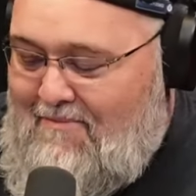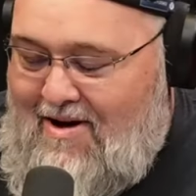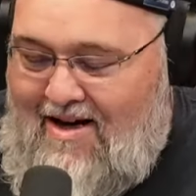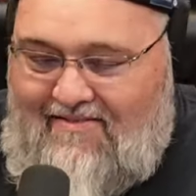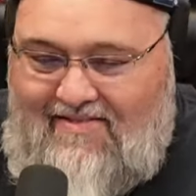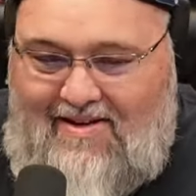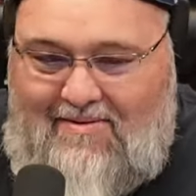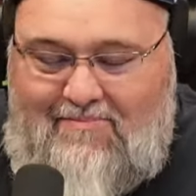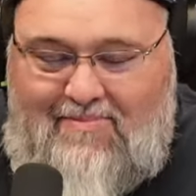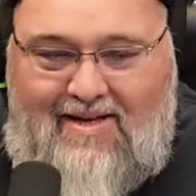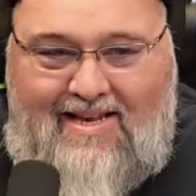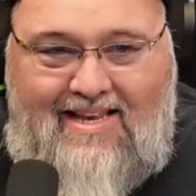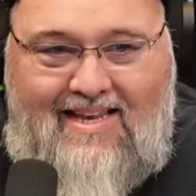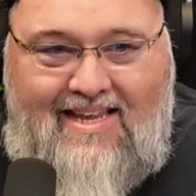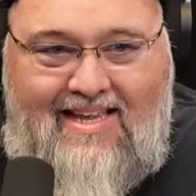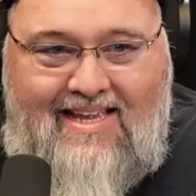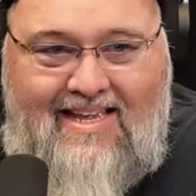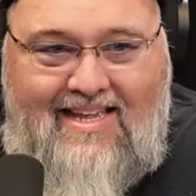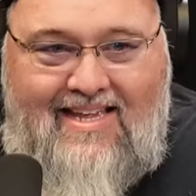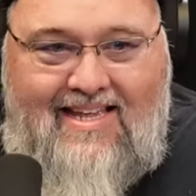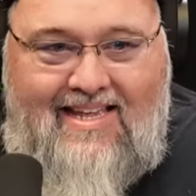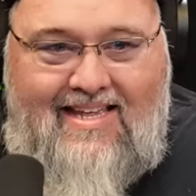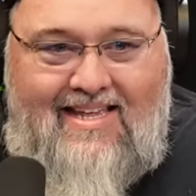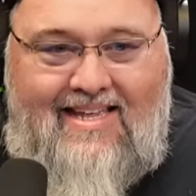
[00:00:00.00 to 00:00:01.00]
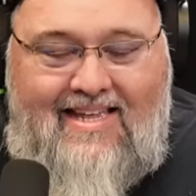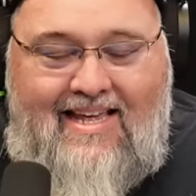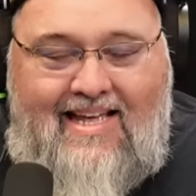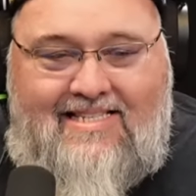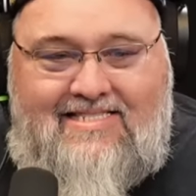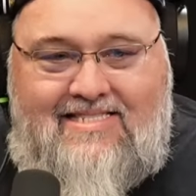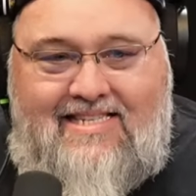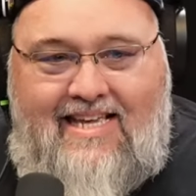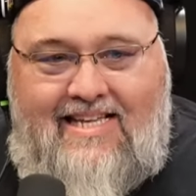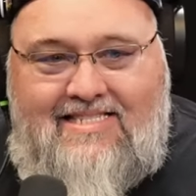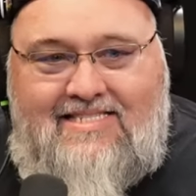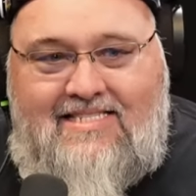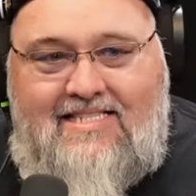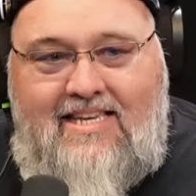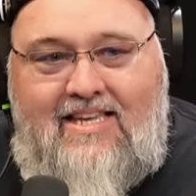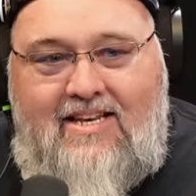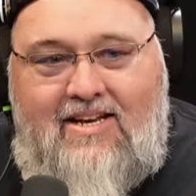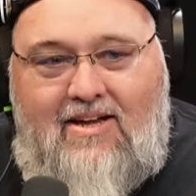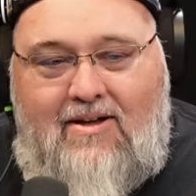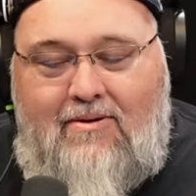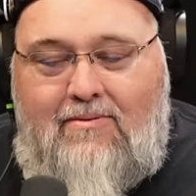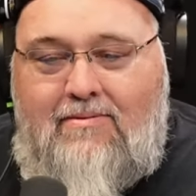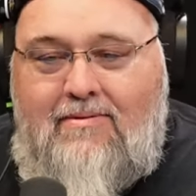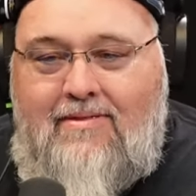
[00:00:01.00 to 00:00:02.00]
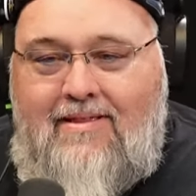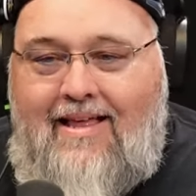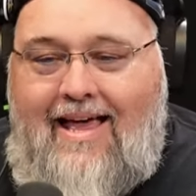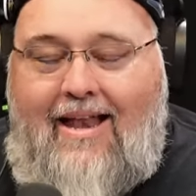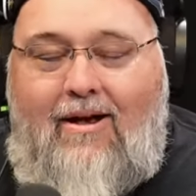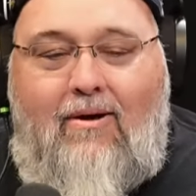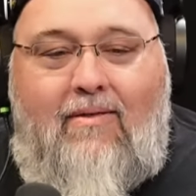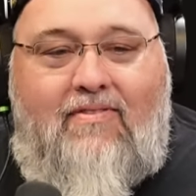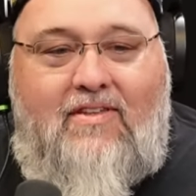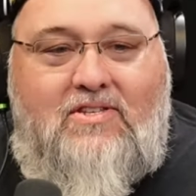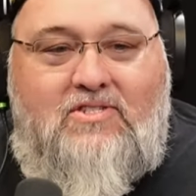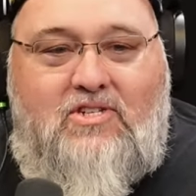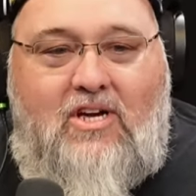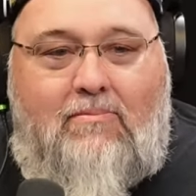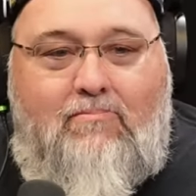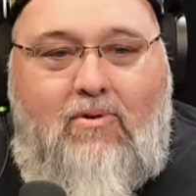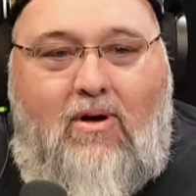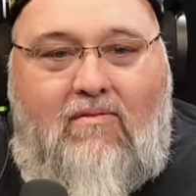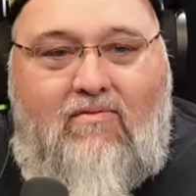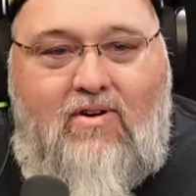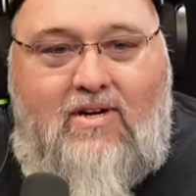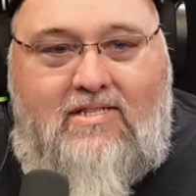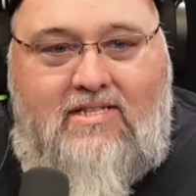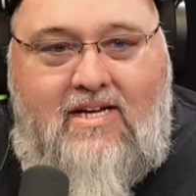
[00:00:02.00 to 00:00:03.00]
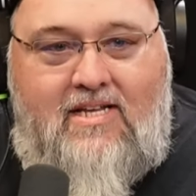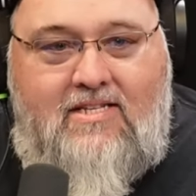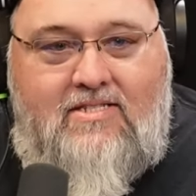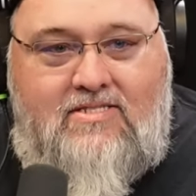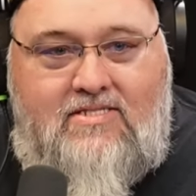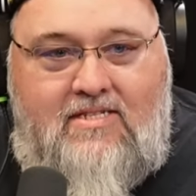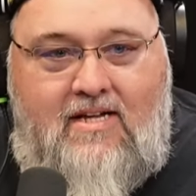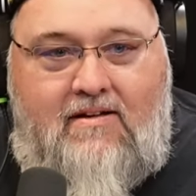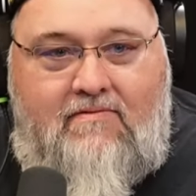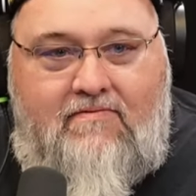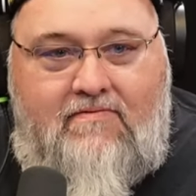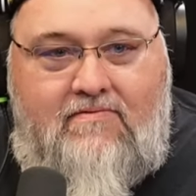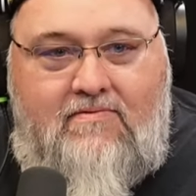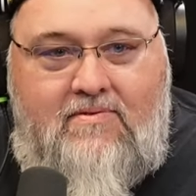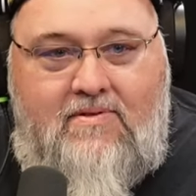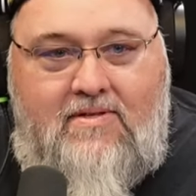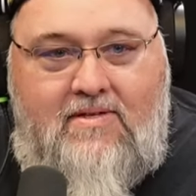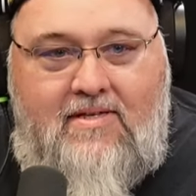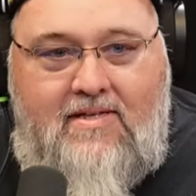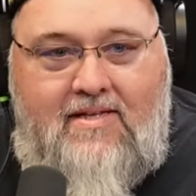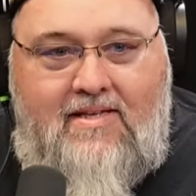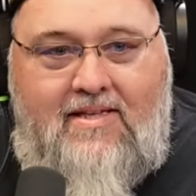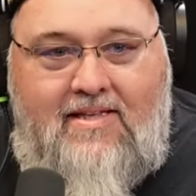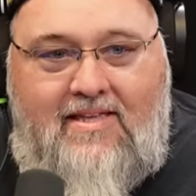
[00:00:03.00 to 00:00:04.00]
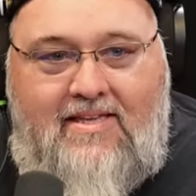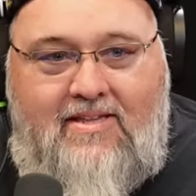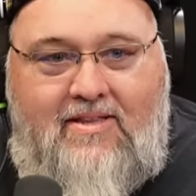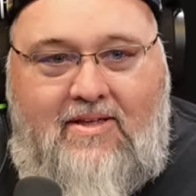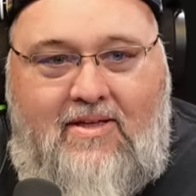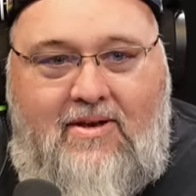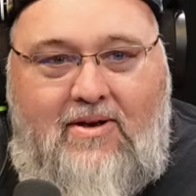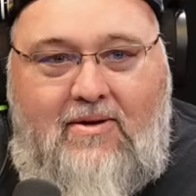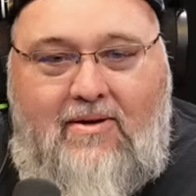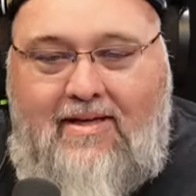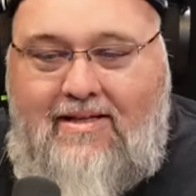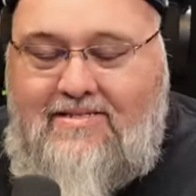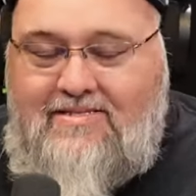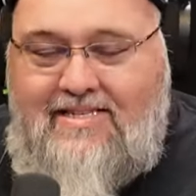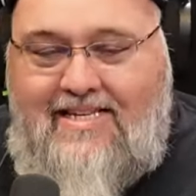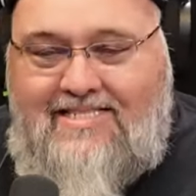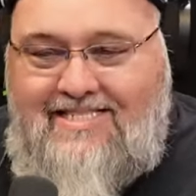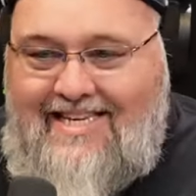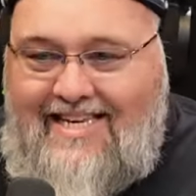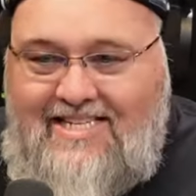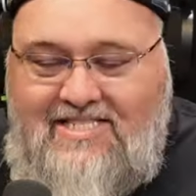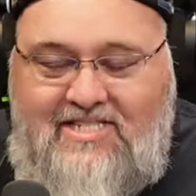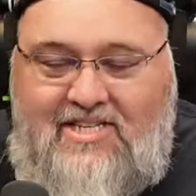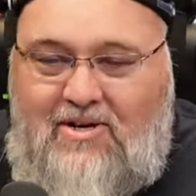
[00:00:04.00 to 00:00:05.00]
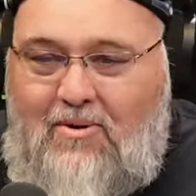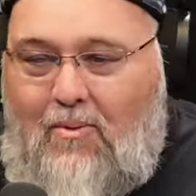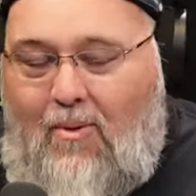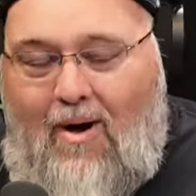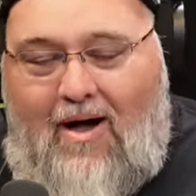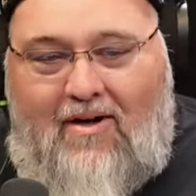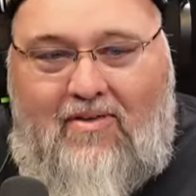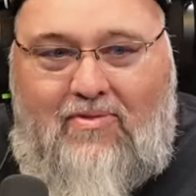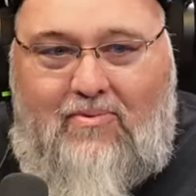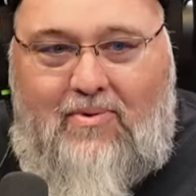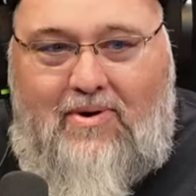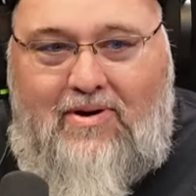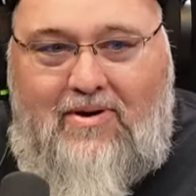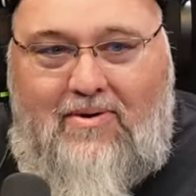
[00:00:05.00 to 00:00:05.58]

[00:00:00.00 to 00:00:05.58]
I don't remember the name of that one either. It's it's you know I don't have to jump over a ton of stuff. You, you know, it's, mm-hmm. it's easy to walk through.